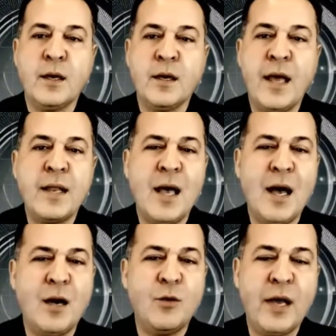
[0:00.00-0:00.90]
and
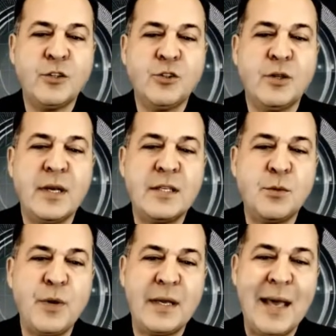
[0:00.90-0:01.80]
how actually it's
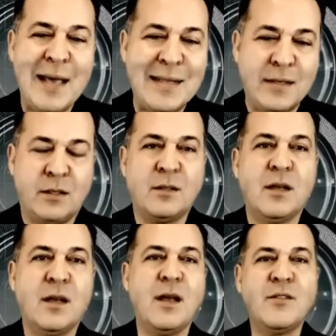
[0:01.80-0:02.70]
being handled.
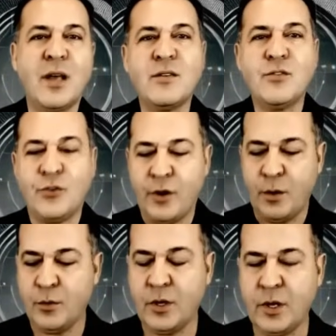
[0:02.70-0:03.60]
It's
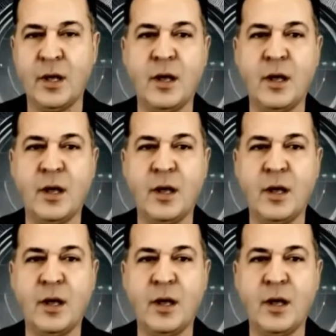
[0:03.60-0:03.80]
extremely